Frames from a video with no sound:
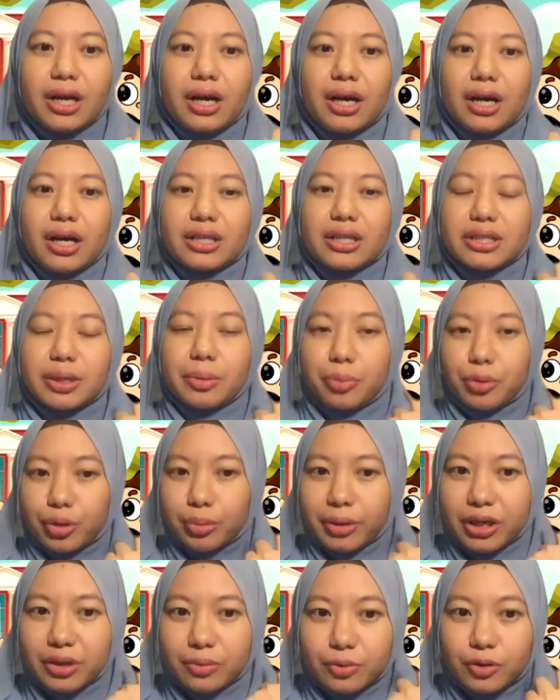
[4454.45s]
uh,
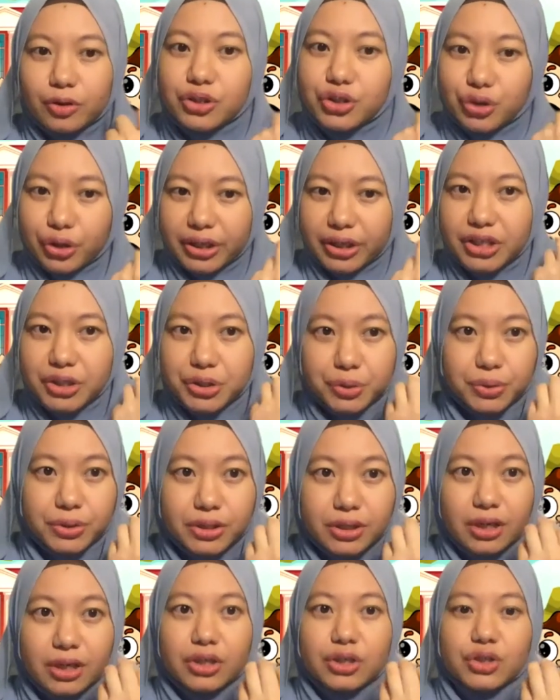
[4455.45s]
temporomandibular joint issues.